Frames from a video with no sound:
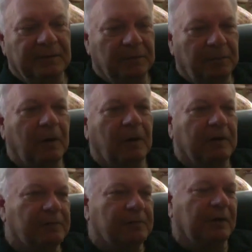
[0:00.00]
The
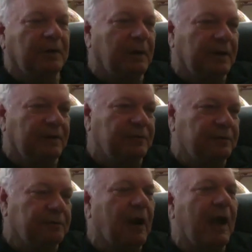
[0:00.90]
war is really what is
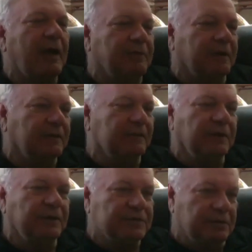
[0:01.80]
driving the
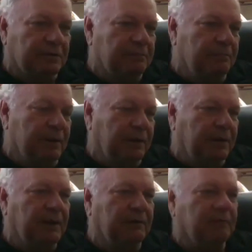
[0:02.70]
literature,
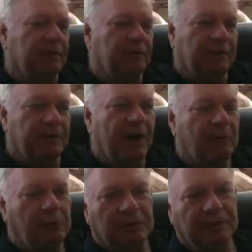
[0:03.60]
giving you the
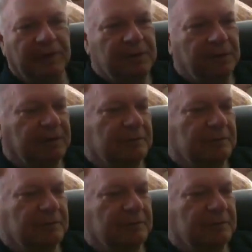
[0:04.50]
thought world that you